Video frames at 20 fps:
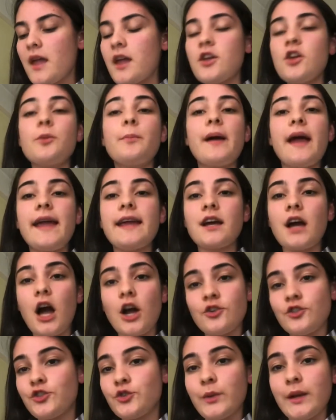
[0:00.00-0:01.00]
You're paying
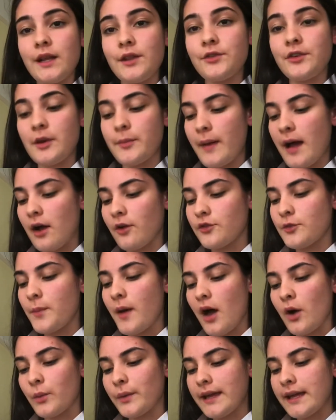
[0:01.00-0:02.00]
£123
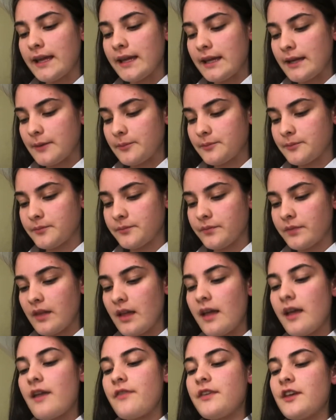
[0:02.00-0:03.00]
per week.
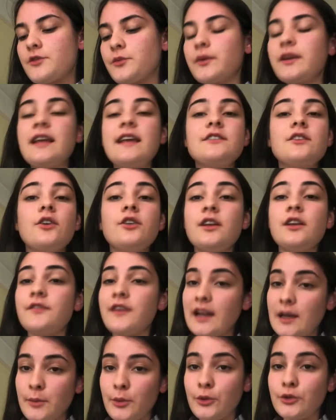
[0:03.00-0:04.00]
This one is only
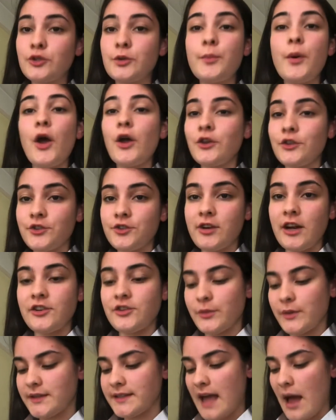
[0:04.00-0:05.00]
available to
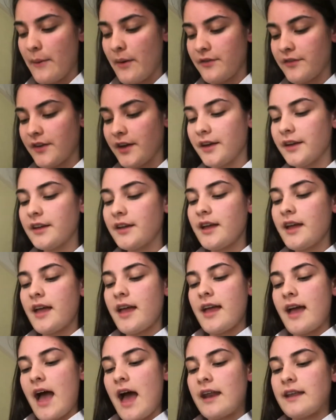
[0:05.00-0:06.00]
postgraduates, however,
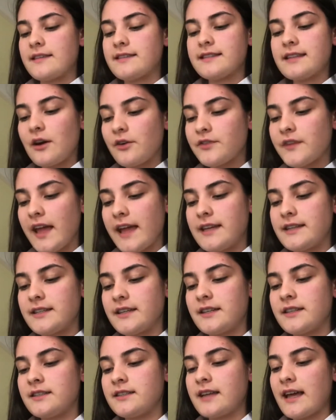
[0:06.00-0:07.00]
and it's
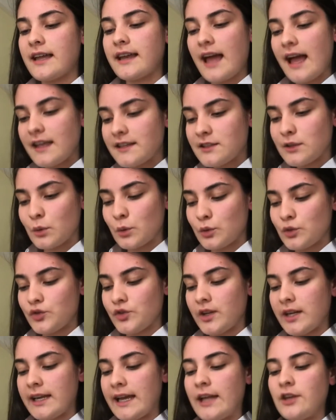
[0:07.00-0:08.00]
self-catered and has
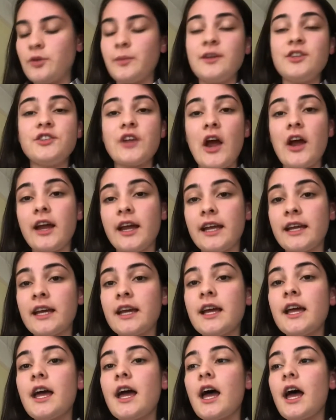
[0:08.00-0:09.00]
laundry, and you'll be sharing
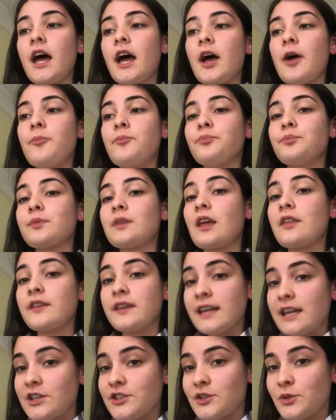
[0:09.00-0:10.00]
the
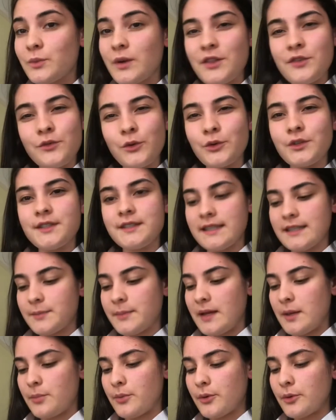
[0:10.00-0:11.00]
kitchen with 4 to 6
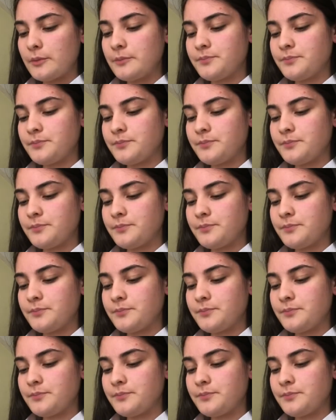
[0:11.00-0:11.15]
people.